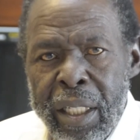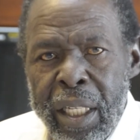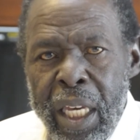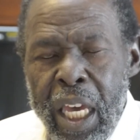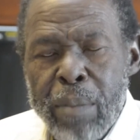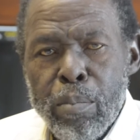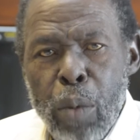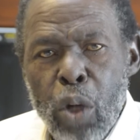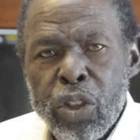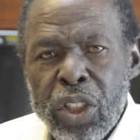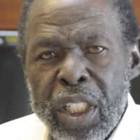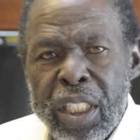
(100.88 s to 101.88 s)
And
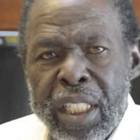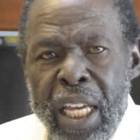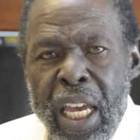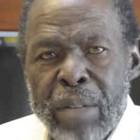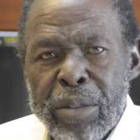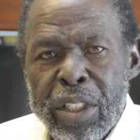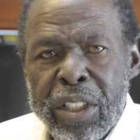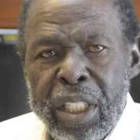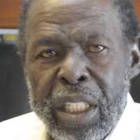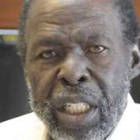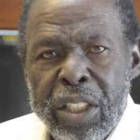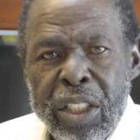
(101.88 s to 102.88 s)
most of the time,
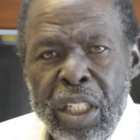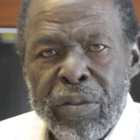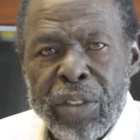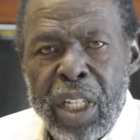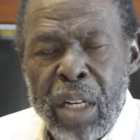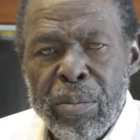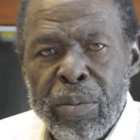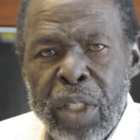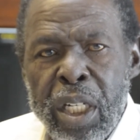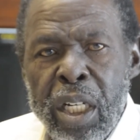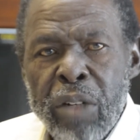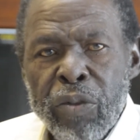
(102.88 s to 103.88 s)
this stuff come
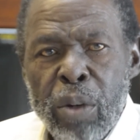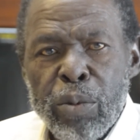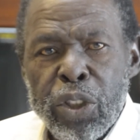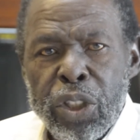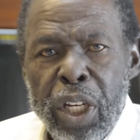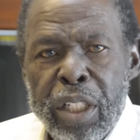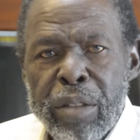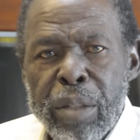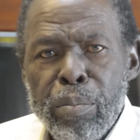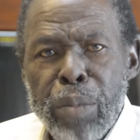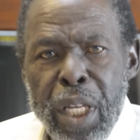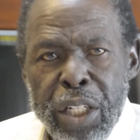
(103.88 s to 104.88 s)
from certain
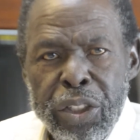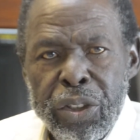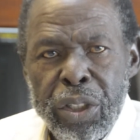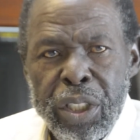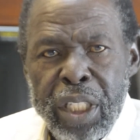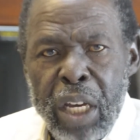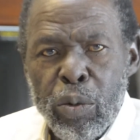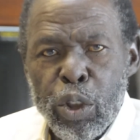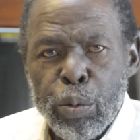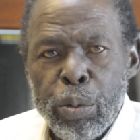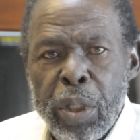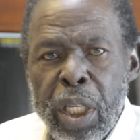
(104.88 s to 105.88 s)
ministers that was
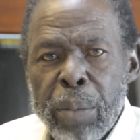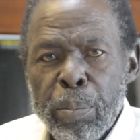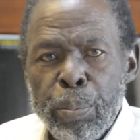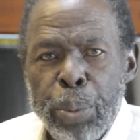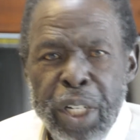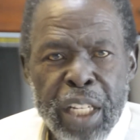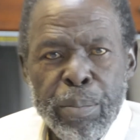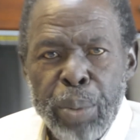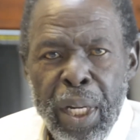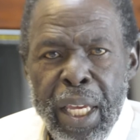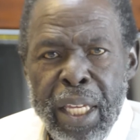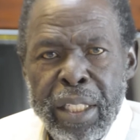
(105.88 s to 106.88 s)
put in
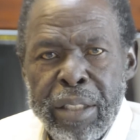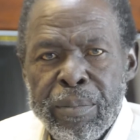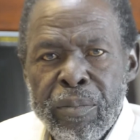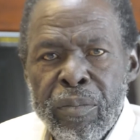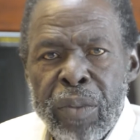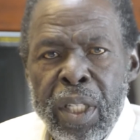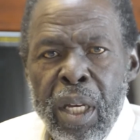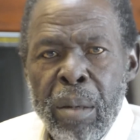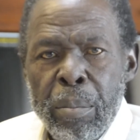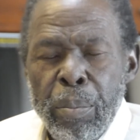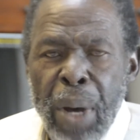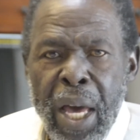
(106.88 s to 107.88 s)
place
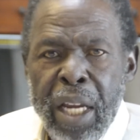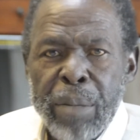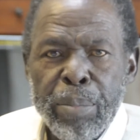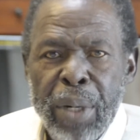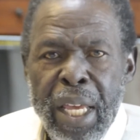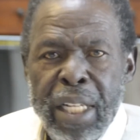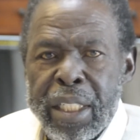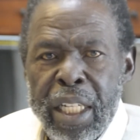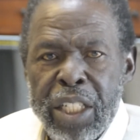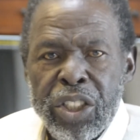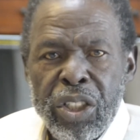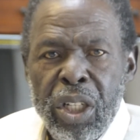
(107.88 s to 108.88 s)
by the
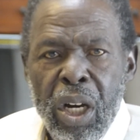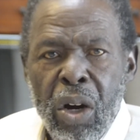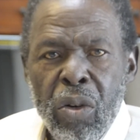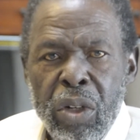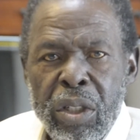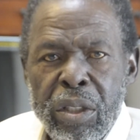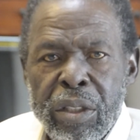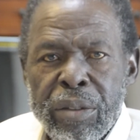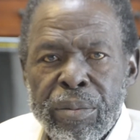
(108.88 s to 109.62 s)
plantation owners.